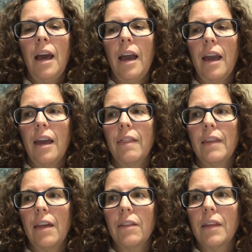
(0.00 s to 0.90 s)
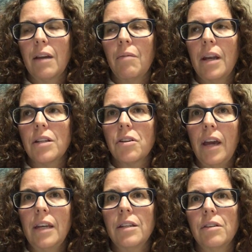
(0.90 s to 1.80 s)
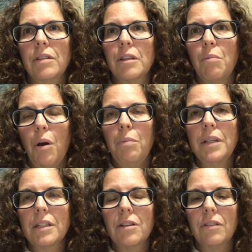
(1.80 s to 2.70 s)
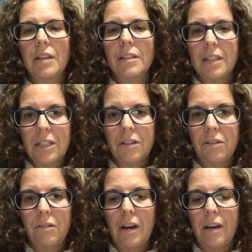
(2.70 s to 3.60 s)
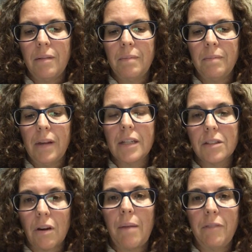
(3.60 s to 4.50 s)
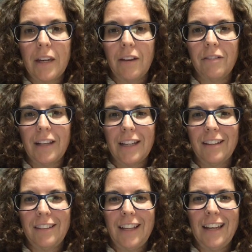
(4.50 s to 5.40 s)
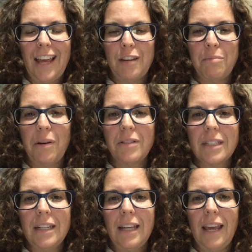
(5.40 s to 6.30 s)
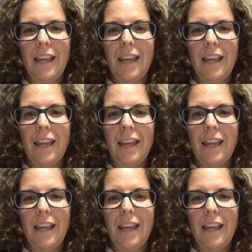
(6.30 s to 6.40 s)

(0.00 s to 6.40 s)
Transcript: The other thing I want to try to do is I'm hoping to turn this into a described video like Lynn had posted,